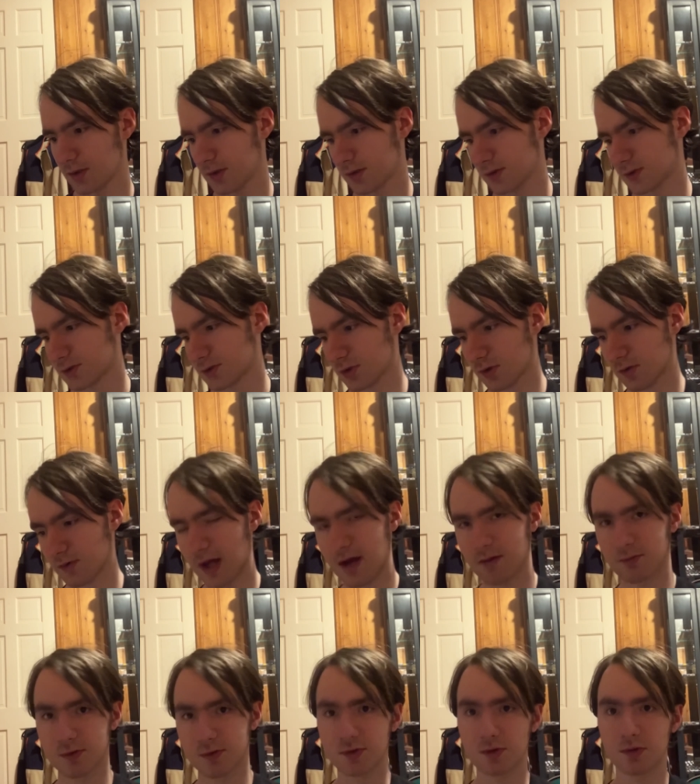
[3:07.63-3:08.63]
So
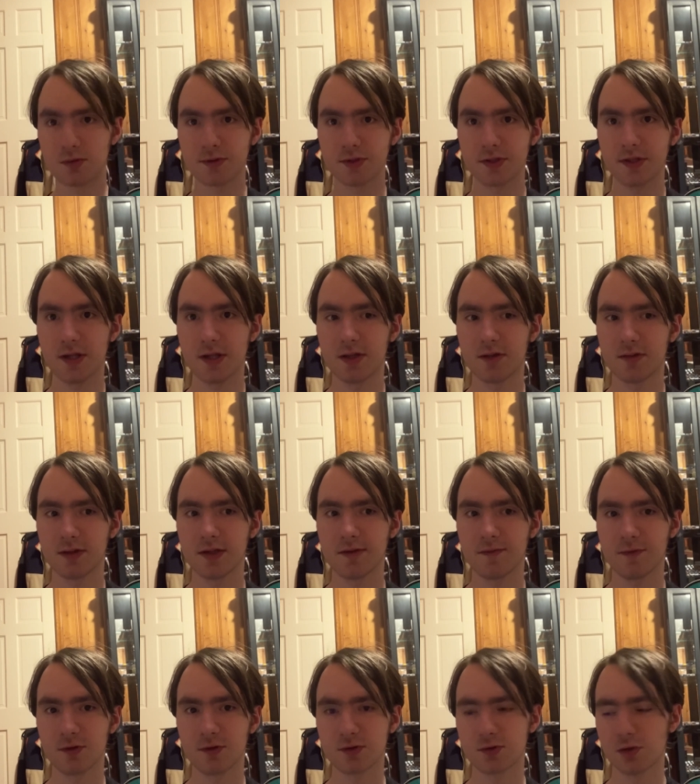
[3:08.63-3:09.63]
that resulted in the
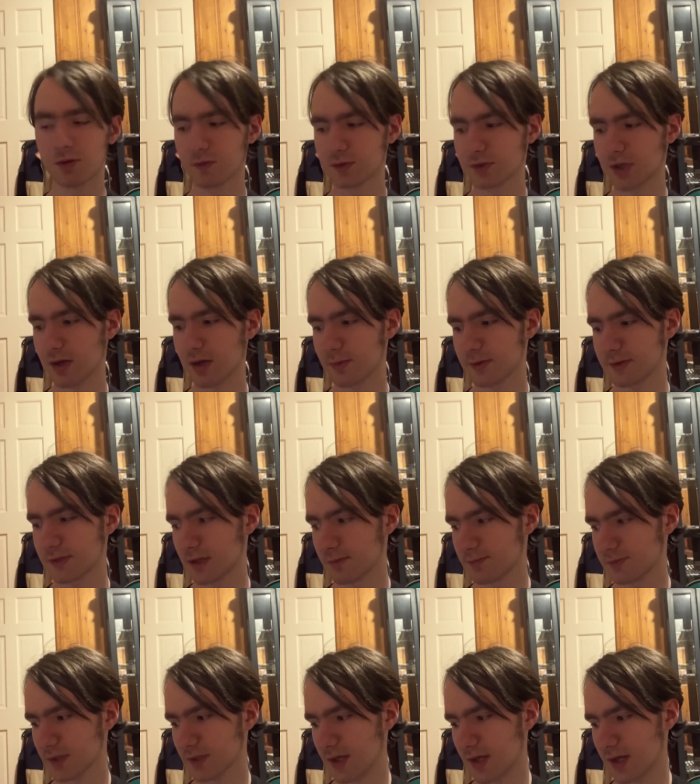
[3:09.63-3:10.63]
first overtime
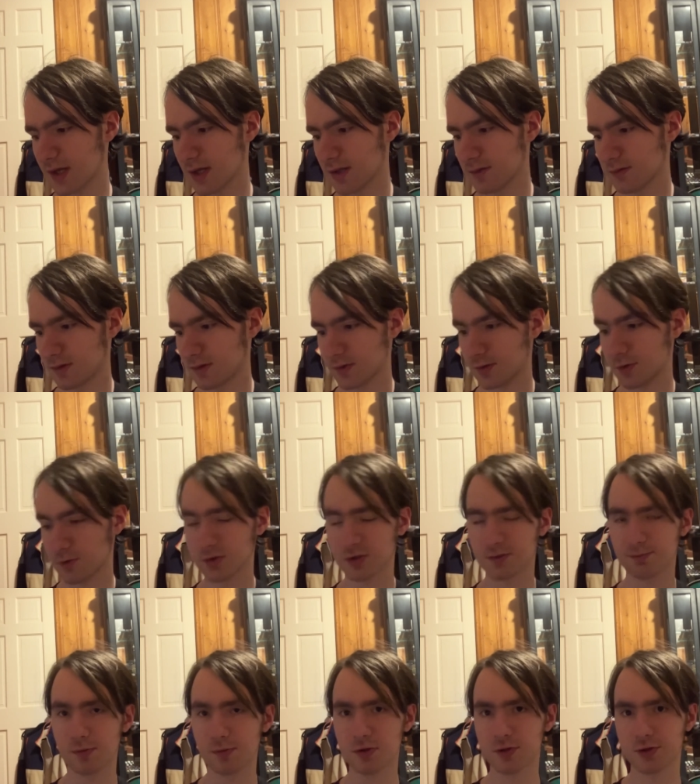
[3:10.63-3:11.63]
attempt, and Chris
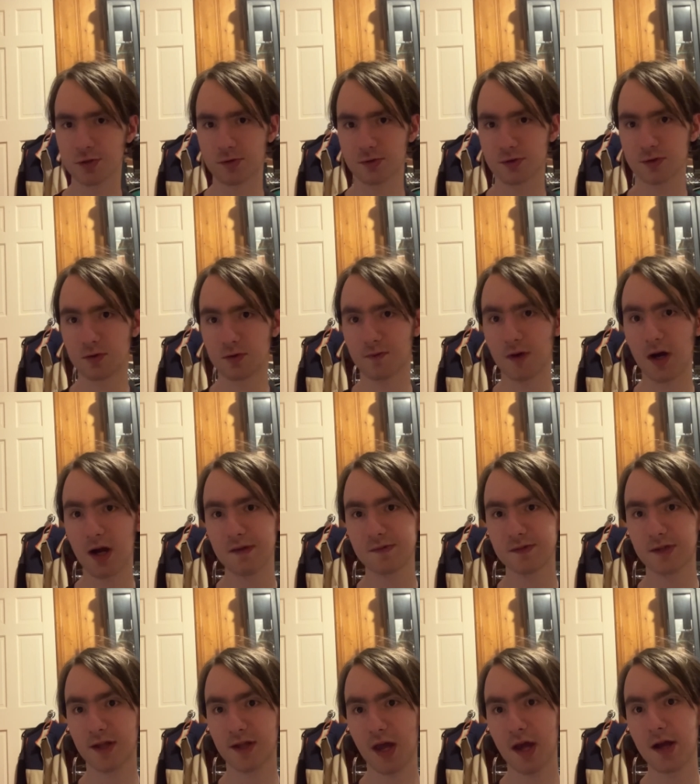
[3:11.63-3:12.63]
Buescher survives
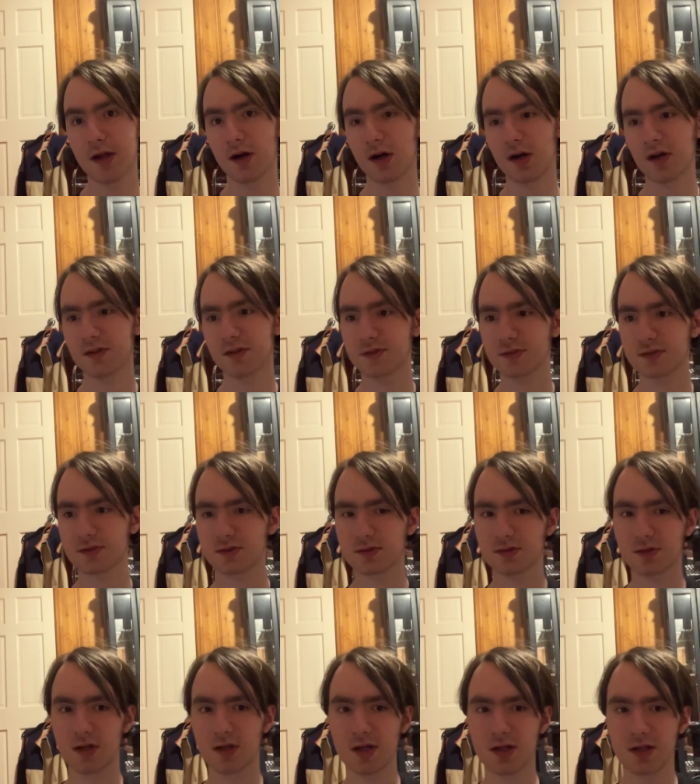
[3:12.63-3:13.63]
the chaos
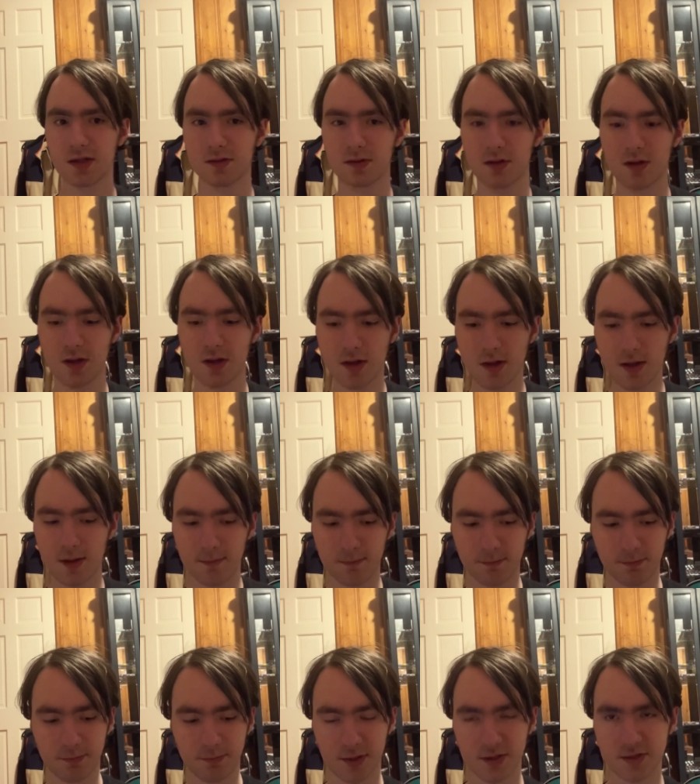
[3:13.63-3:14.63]
and
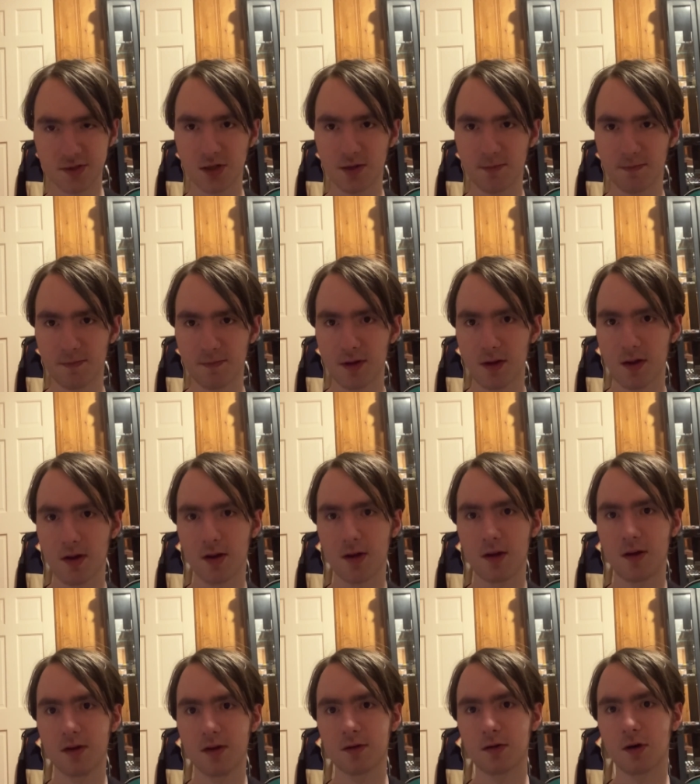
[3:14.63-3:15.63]
picks up
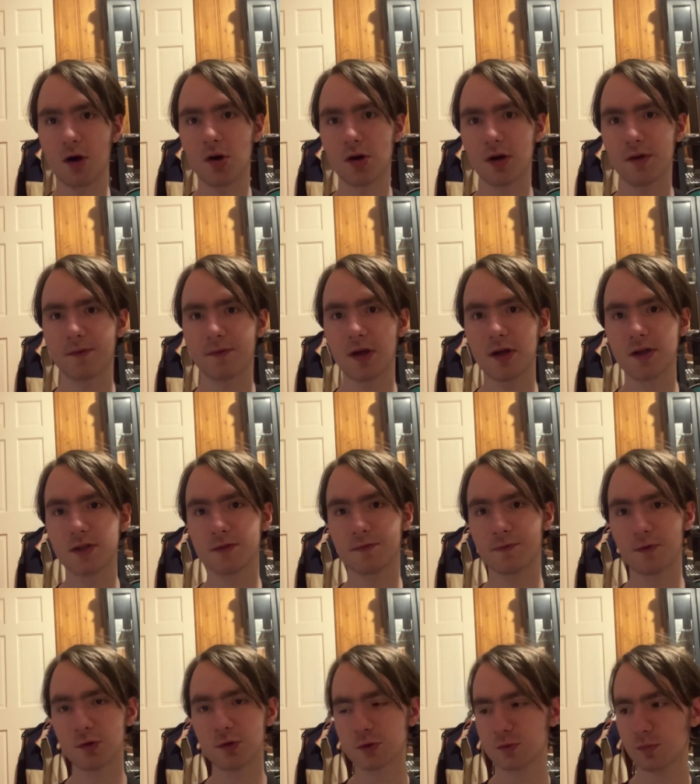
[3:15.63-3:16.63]
RFK's
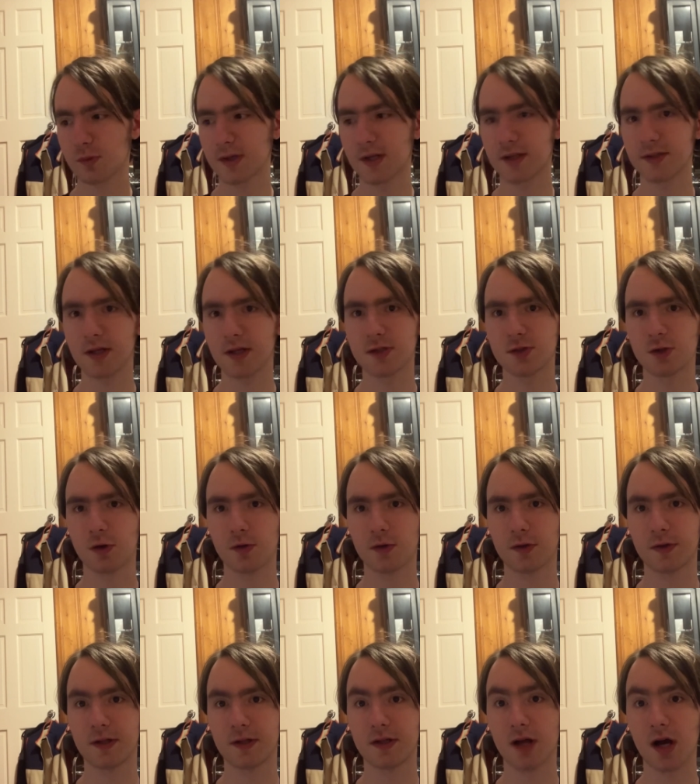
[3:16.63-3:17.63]
first win at
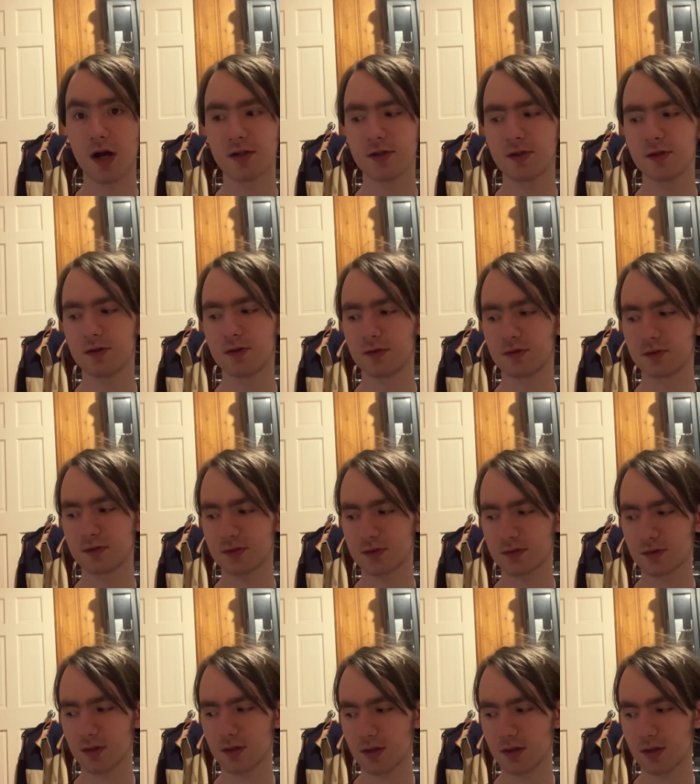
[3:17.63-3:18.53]
Daytona in nine years.